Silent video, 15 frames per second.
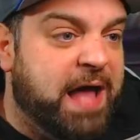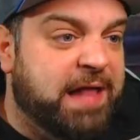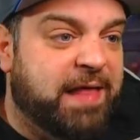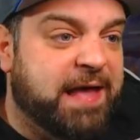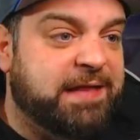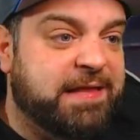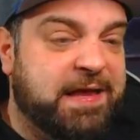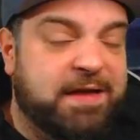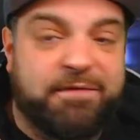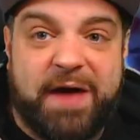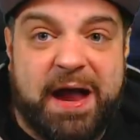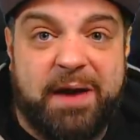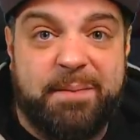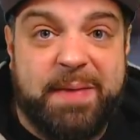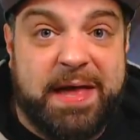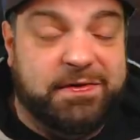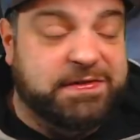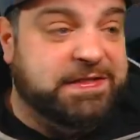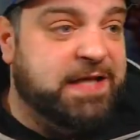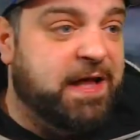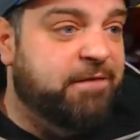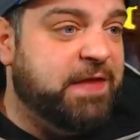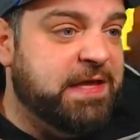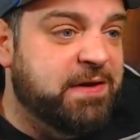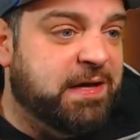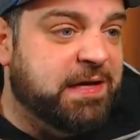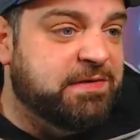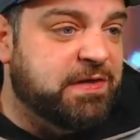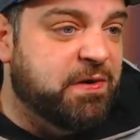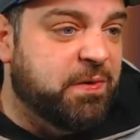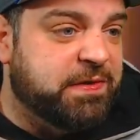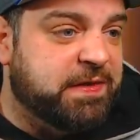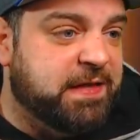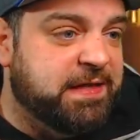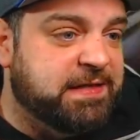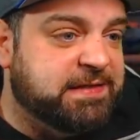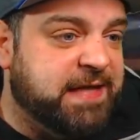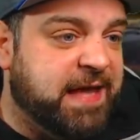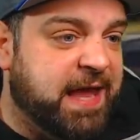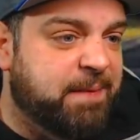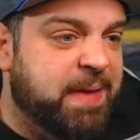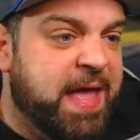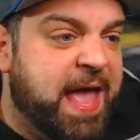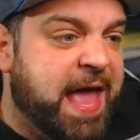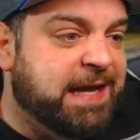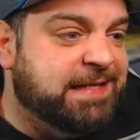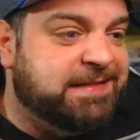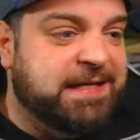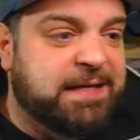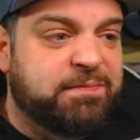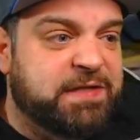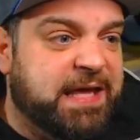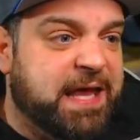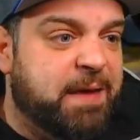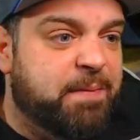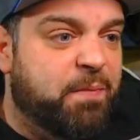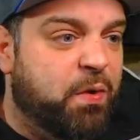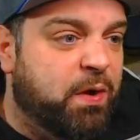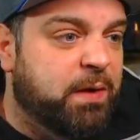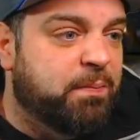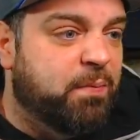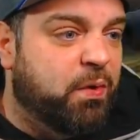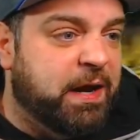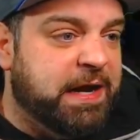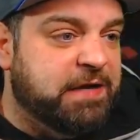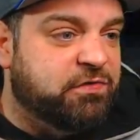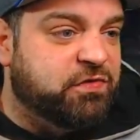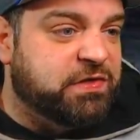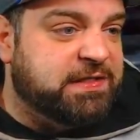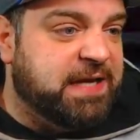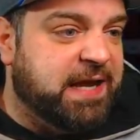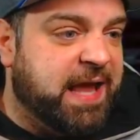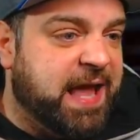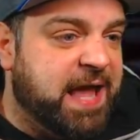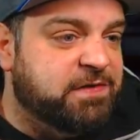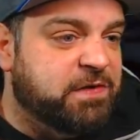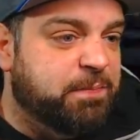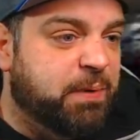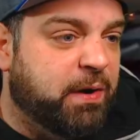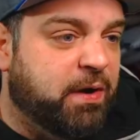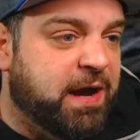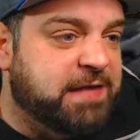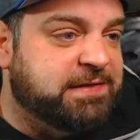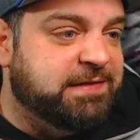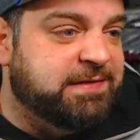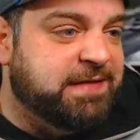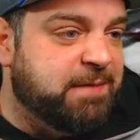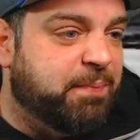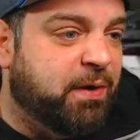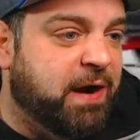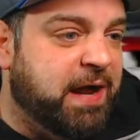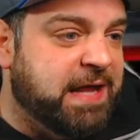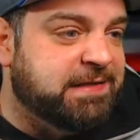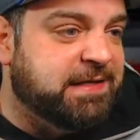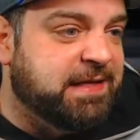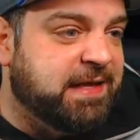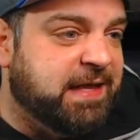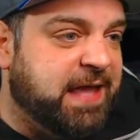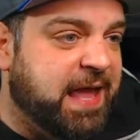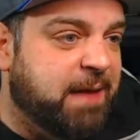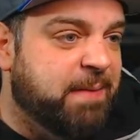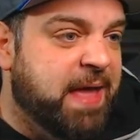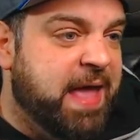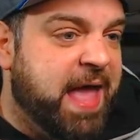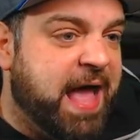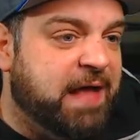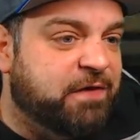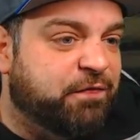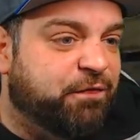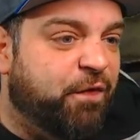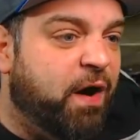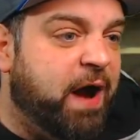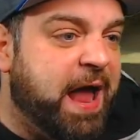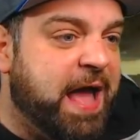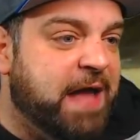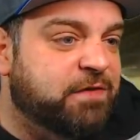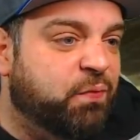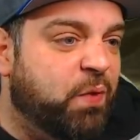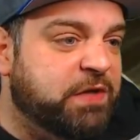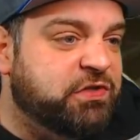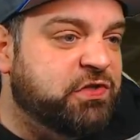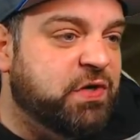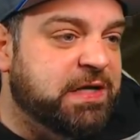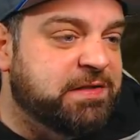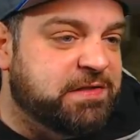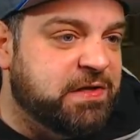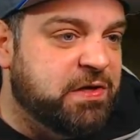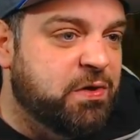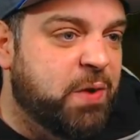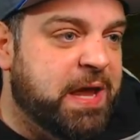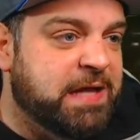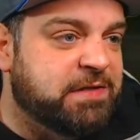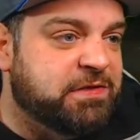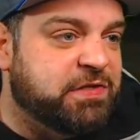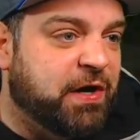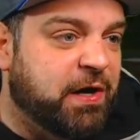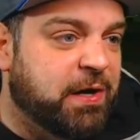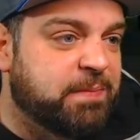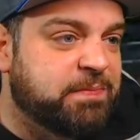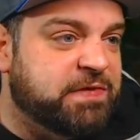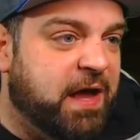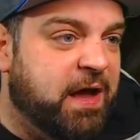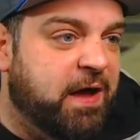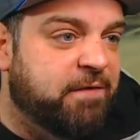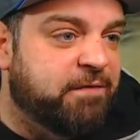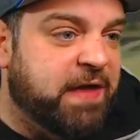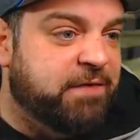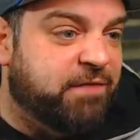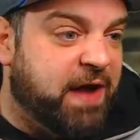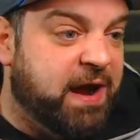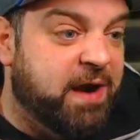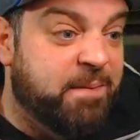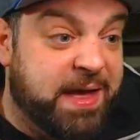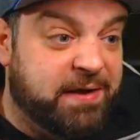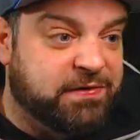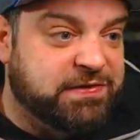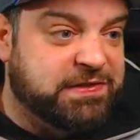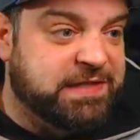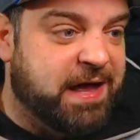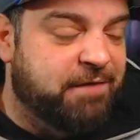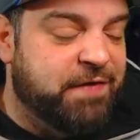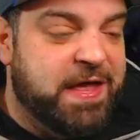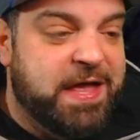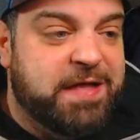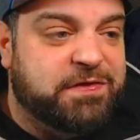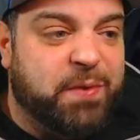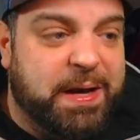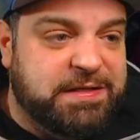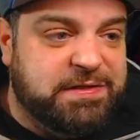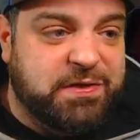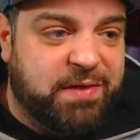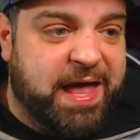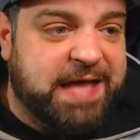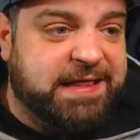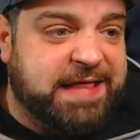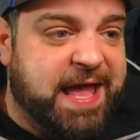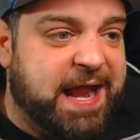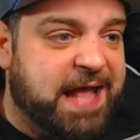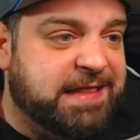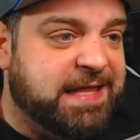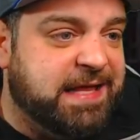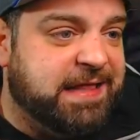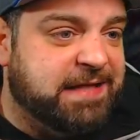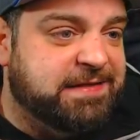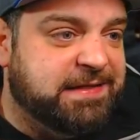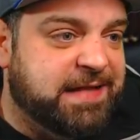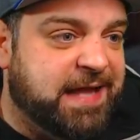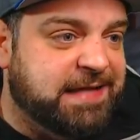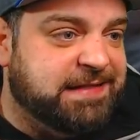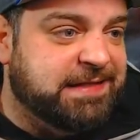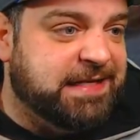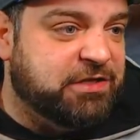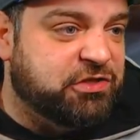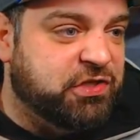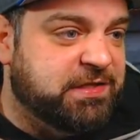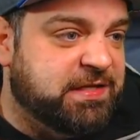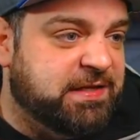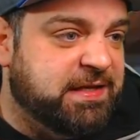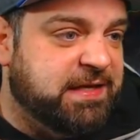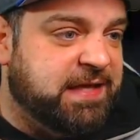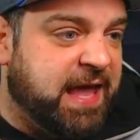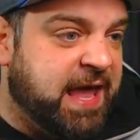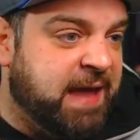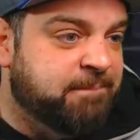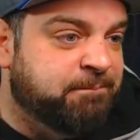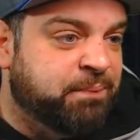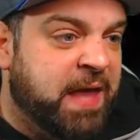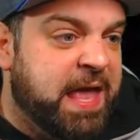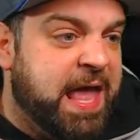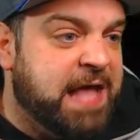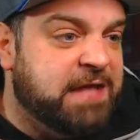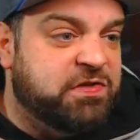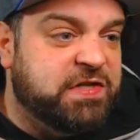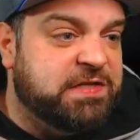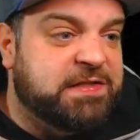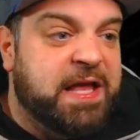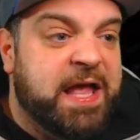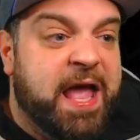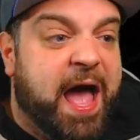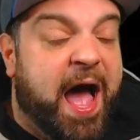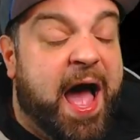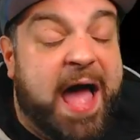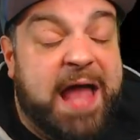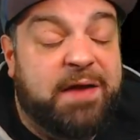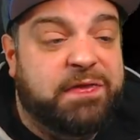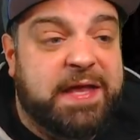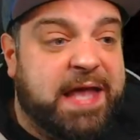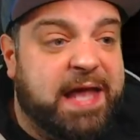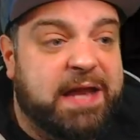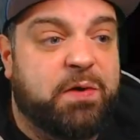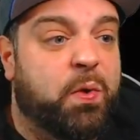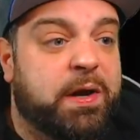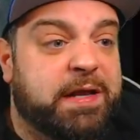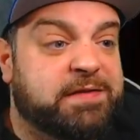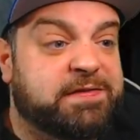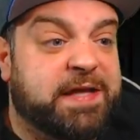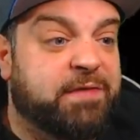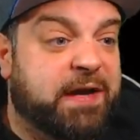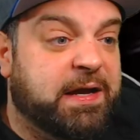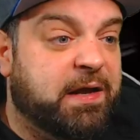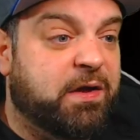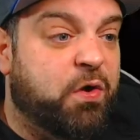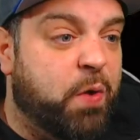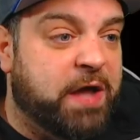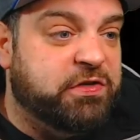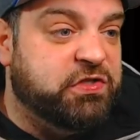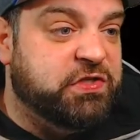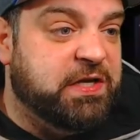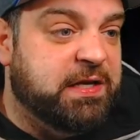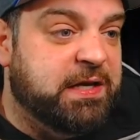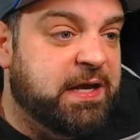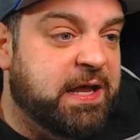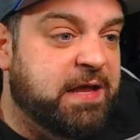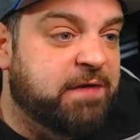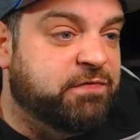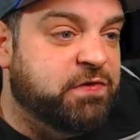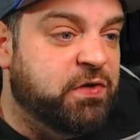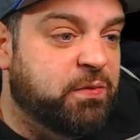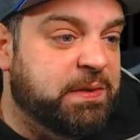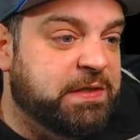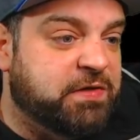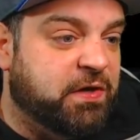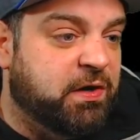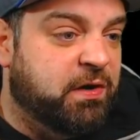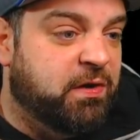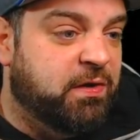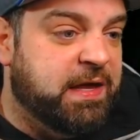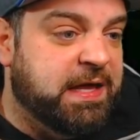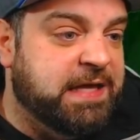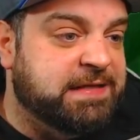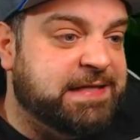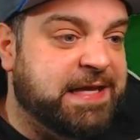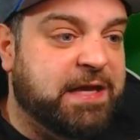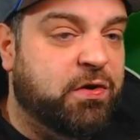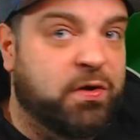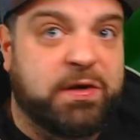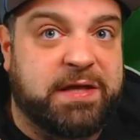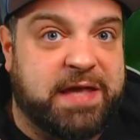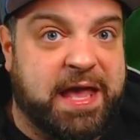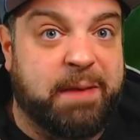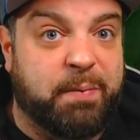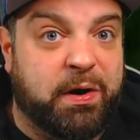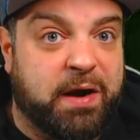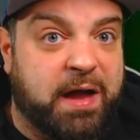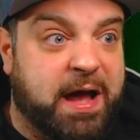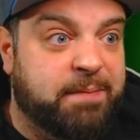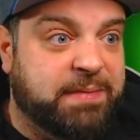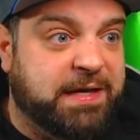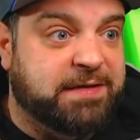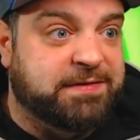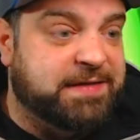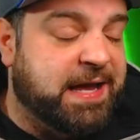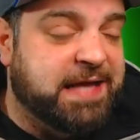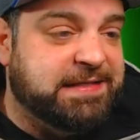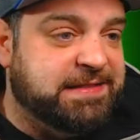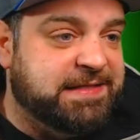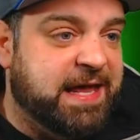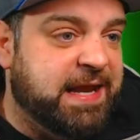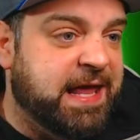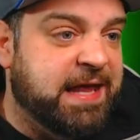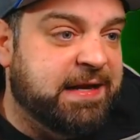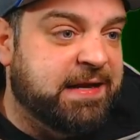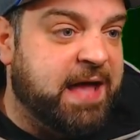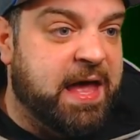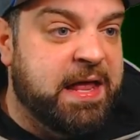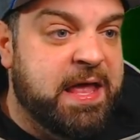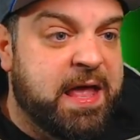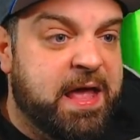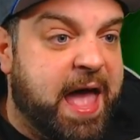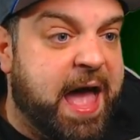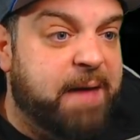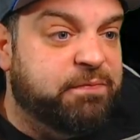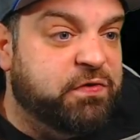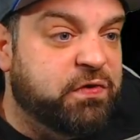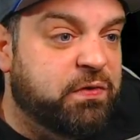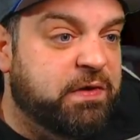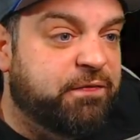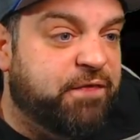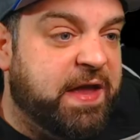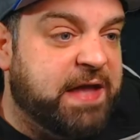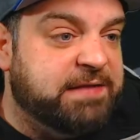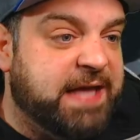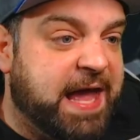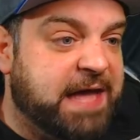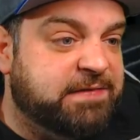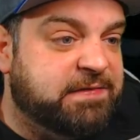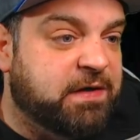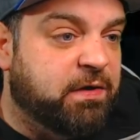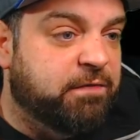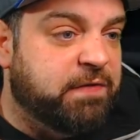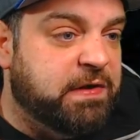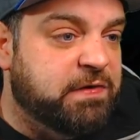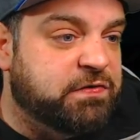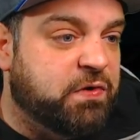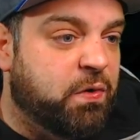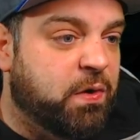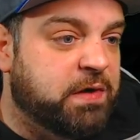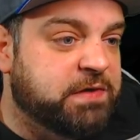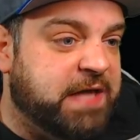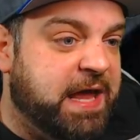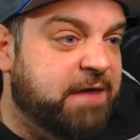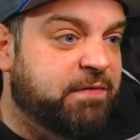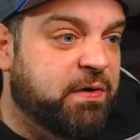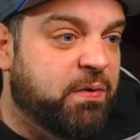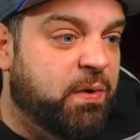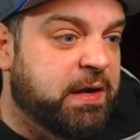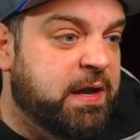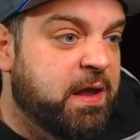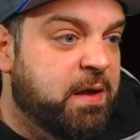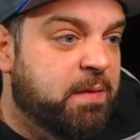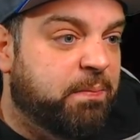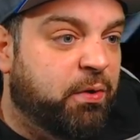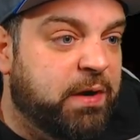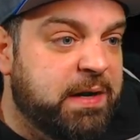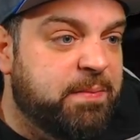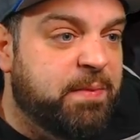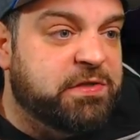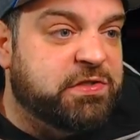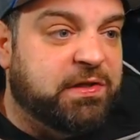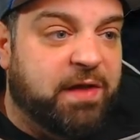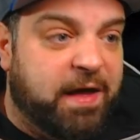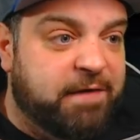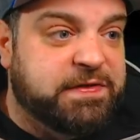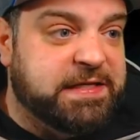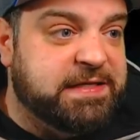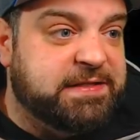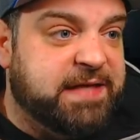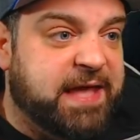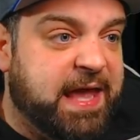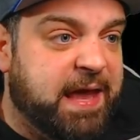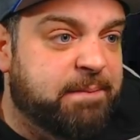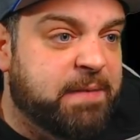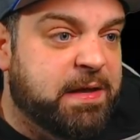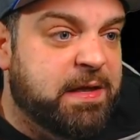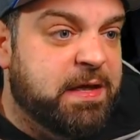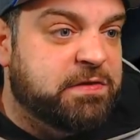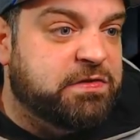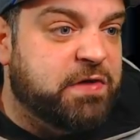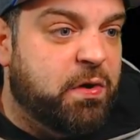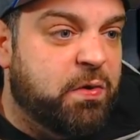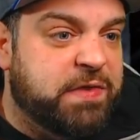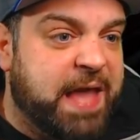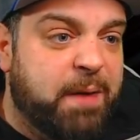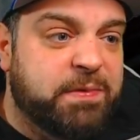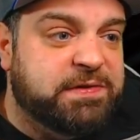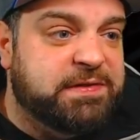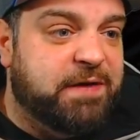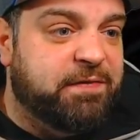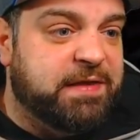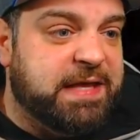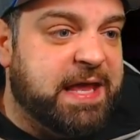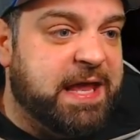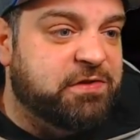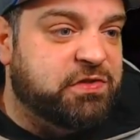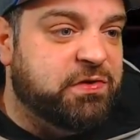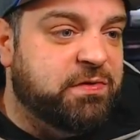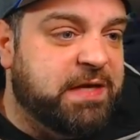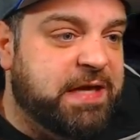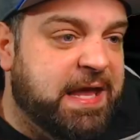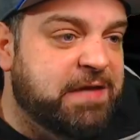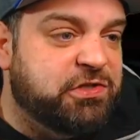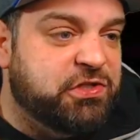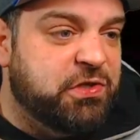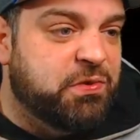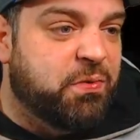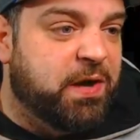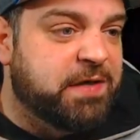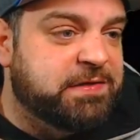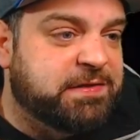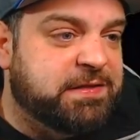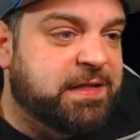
like the environmental stuff that you can do within this game, and it seems to get more and more interesting as you progress deeper into the game as far as what you could do in terms of environmental stuff. So I do like that. I think that's a nice addition to the game. It's just, I don't think anyone is ever going to question if Doom Eternal is a good game or not, because like I said, it got absolutely fantastic review scores. Everyone pretty much loves this game. So that was never the issue. The issue was, the